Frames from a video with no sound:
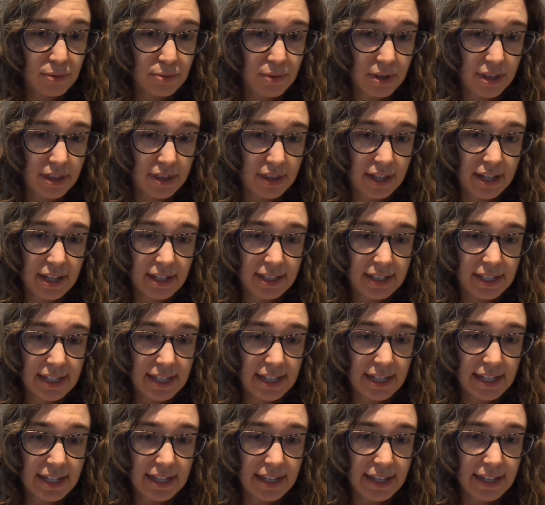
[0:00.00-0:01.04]
with this.
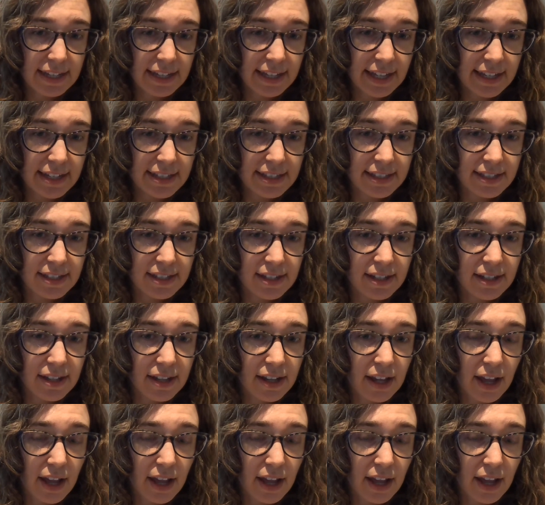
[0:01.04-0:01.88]
He gets